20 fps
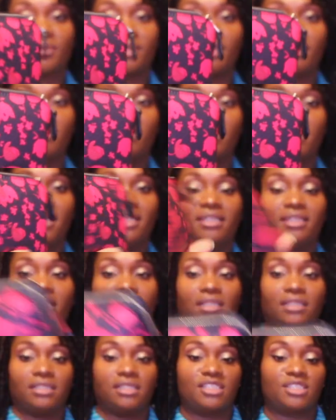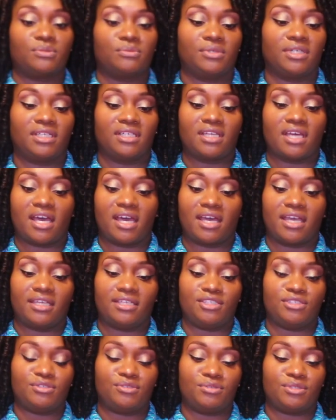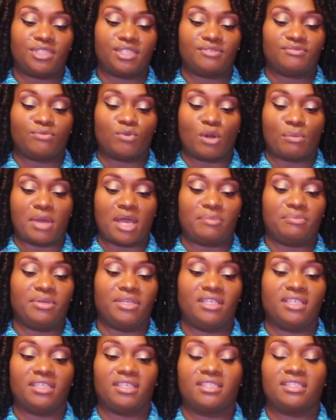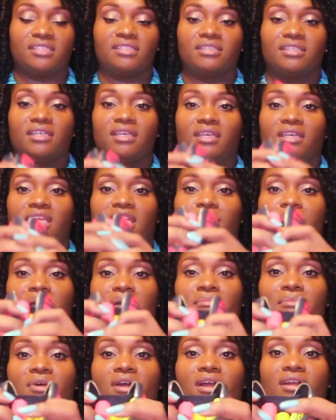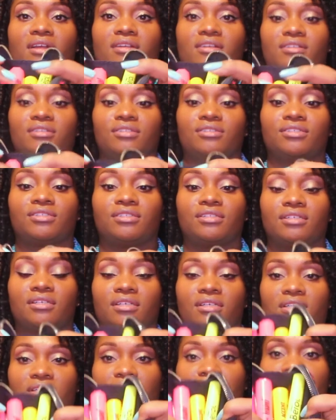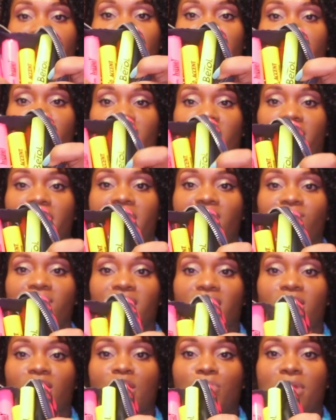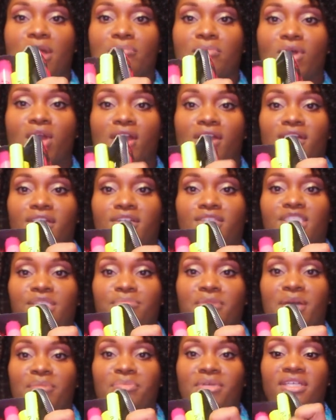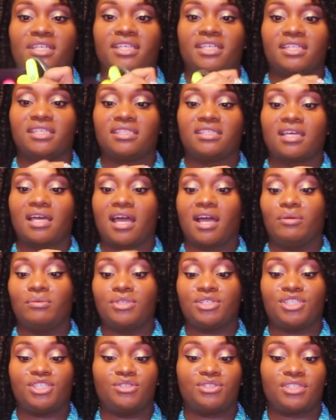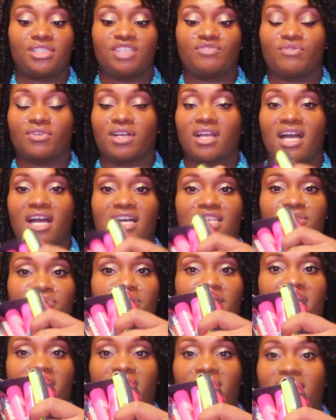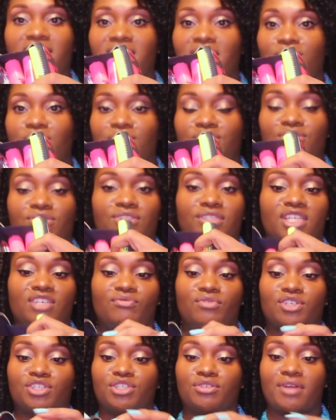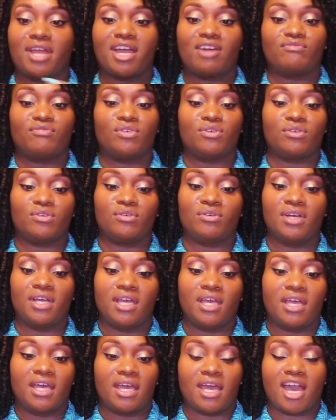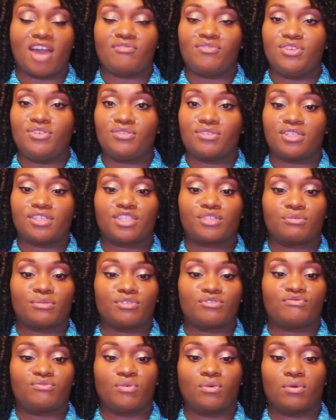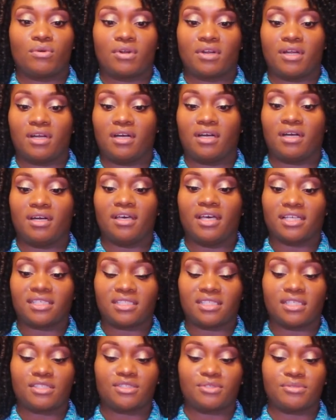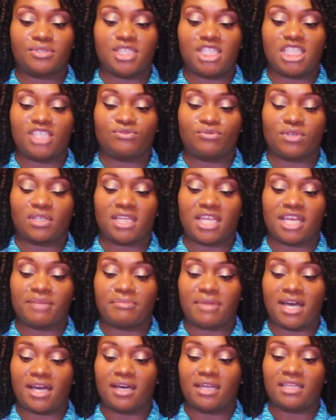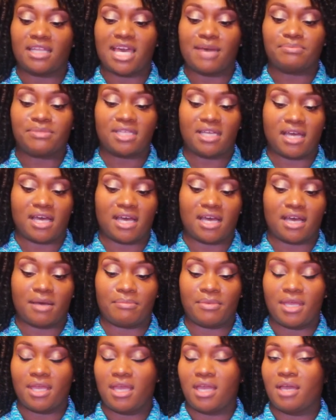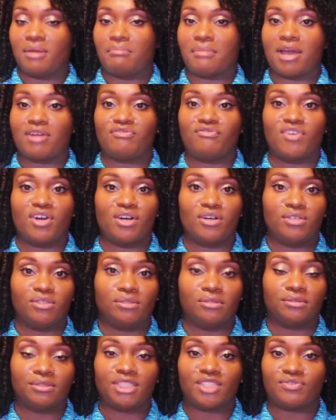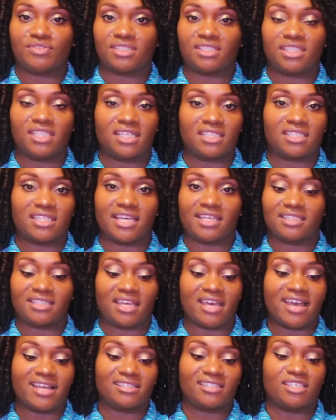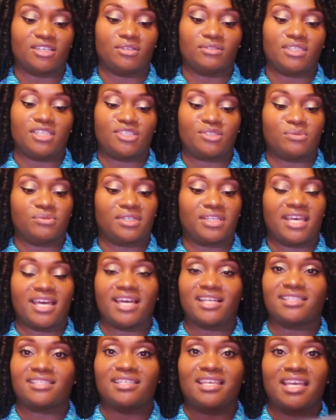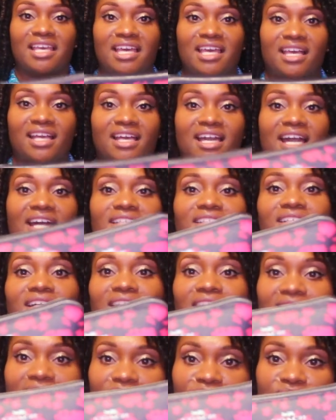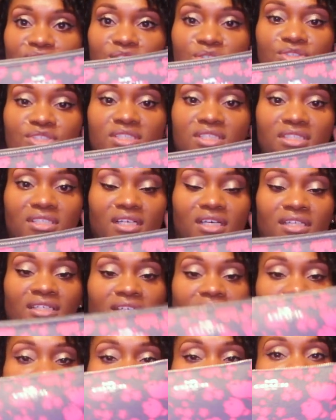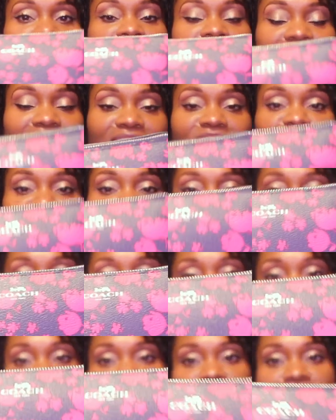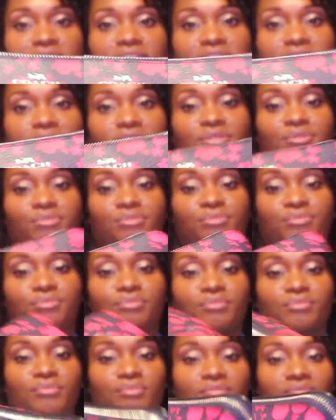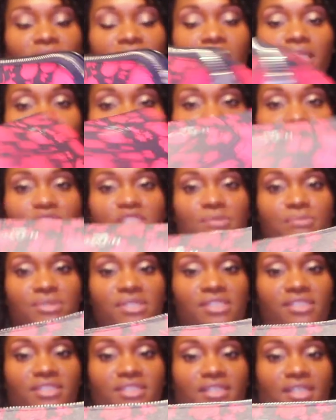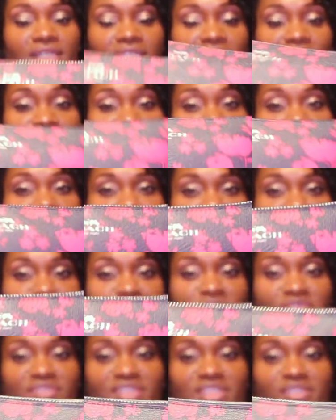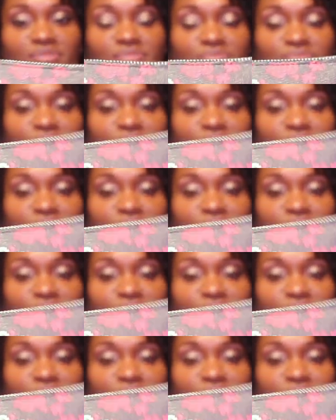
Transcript: All right. This one I use it for my pens and my markers. So I have like all my markers and my pens. I was using it for cosmetics. I was using it for travel. I've used this one for uh, accessories for like my laptop, my phone, different things like that. So this one has gotten a lot of use in a, in a, a lot of different ways here. I love this piece here. I love the colors of it.